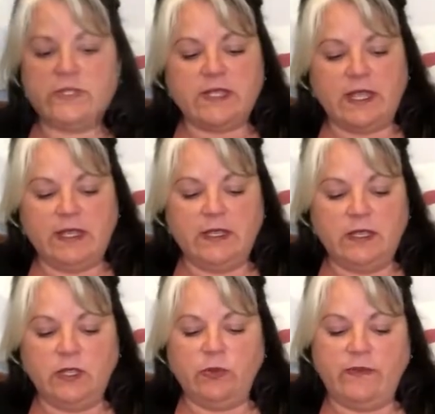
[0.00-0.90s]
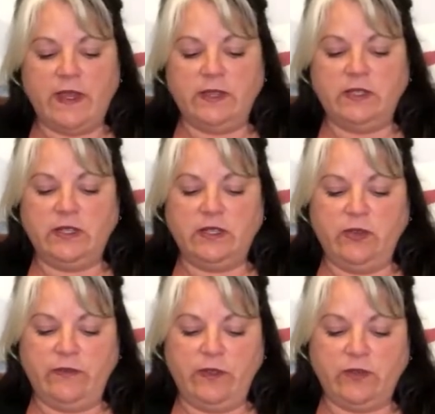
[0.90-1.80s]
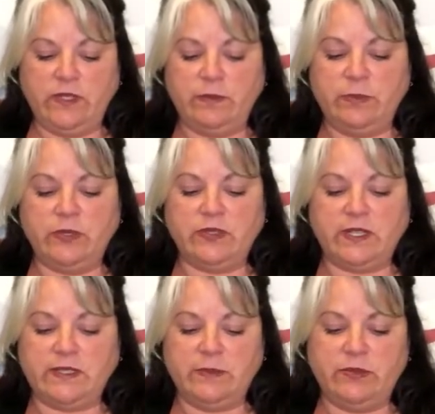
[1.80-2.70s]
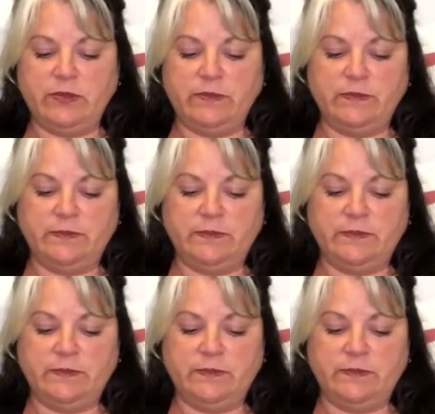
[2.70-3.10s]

inside, you will find your fingertip pulse oximeter.